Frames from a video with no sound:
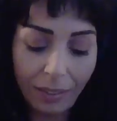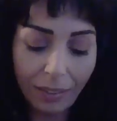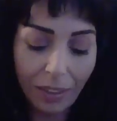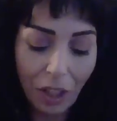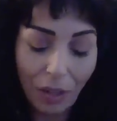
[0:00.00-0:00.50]

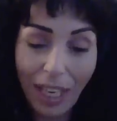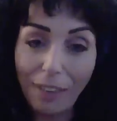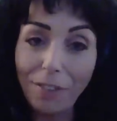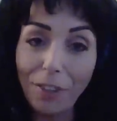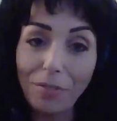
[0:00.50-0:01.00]
You
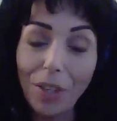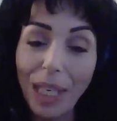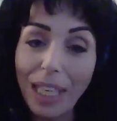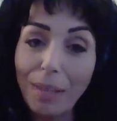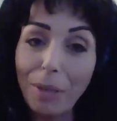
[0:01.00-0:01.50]
can feel free
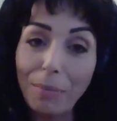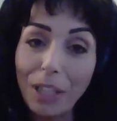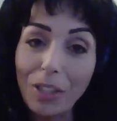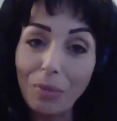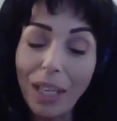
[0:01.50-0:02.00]
to email
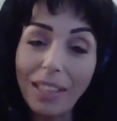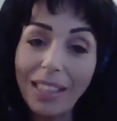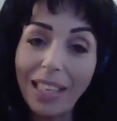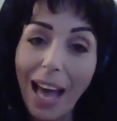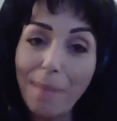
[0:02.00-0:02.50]
me
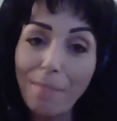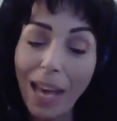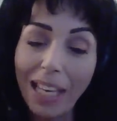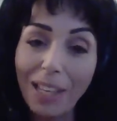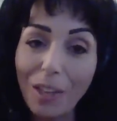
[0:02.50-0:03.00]
directly at
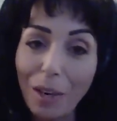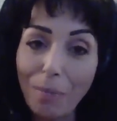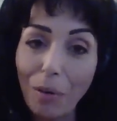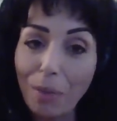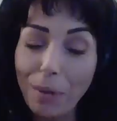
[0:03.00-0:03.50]

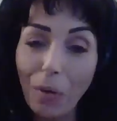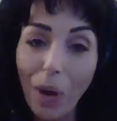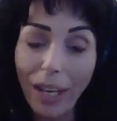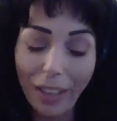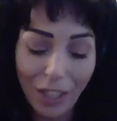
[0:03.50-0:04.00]

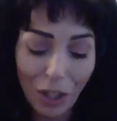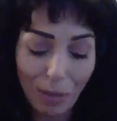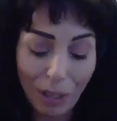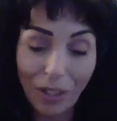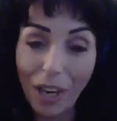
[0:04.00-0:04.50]

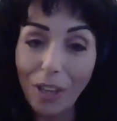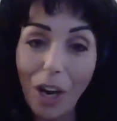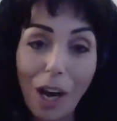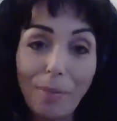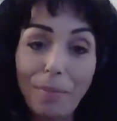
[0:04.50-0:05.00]

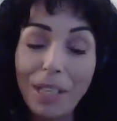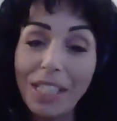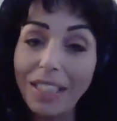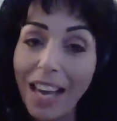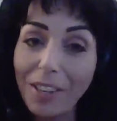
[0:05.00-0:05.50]
maggie1mcguire@gmail.com. I'd be
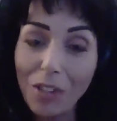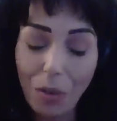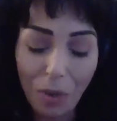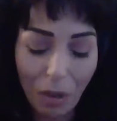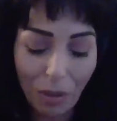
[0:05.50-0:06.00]
delighted to
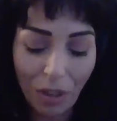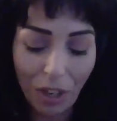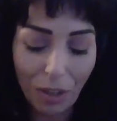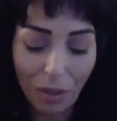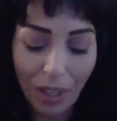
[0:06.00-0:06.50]
work with
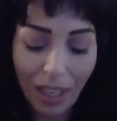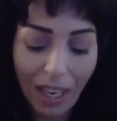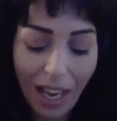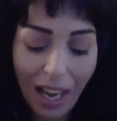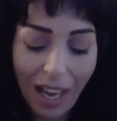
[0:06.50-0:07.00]
you.
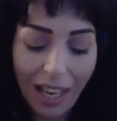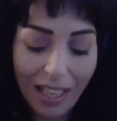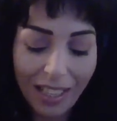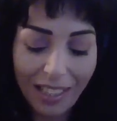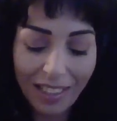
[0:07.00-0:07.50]

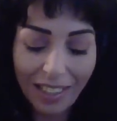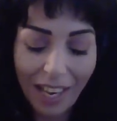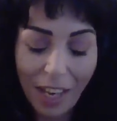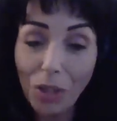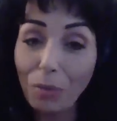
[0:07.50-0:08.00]
I
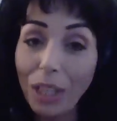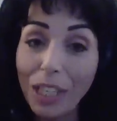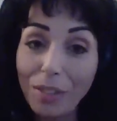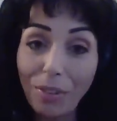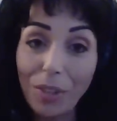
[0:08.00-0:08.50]
do
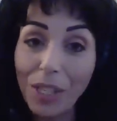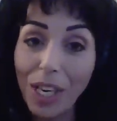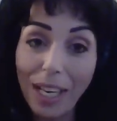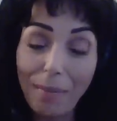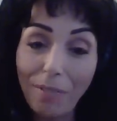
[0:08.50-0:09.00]
readings
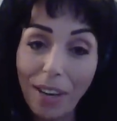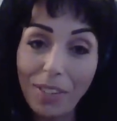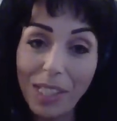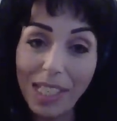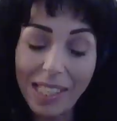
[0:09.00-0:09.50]
full-time, 5
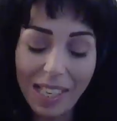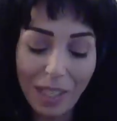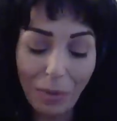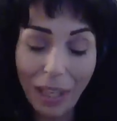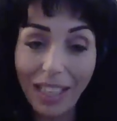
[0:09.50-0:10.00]
to 6
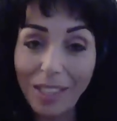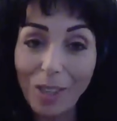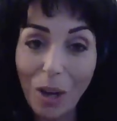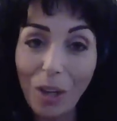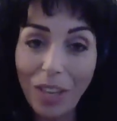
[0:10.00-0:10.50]
days a week. It
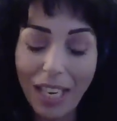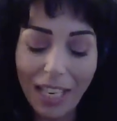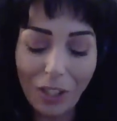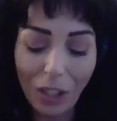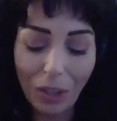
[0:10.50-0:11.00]
is all that
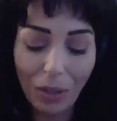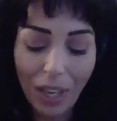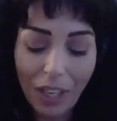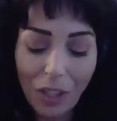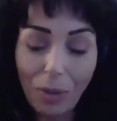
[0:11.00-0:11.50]
I do,
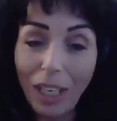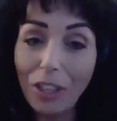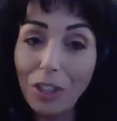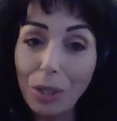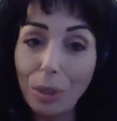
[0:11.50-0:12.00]
so I
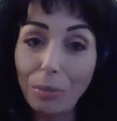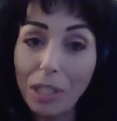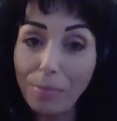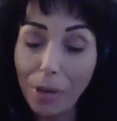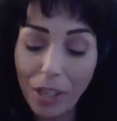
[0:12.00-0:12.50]
can usually
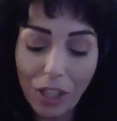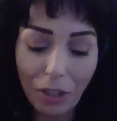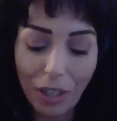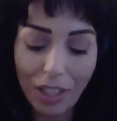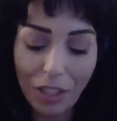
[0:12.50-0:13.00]
respond to
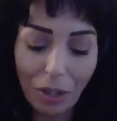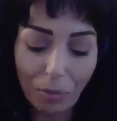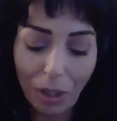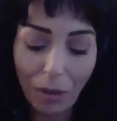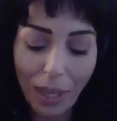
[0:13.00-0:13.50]
your initial
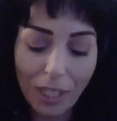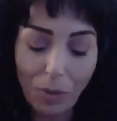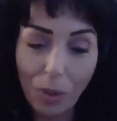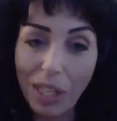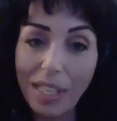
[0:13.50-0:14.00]

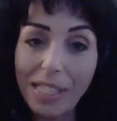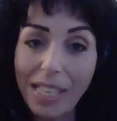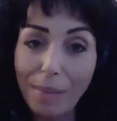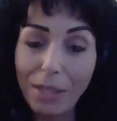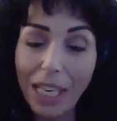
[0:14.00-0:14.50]
request within the
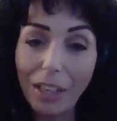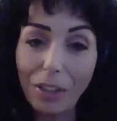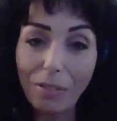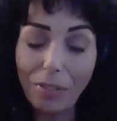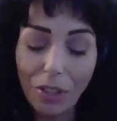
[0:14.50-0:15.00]
same day
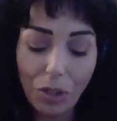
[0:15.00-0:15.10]
or the first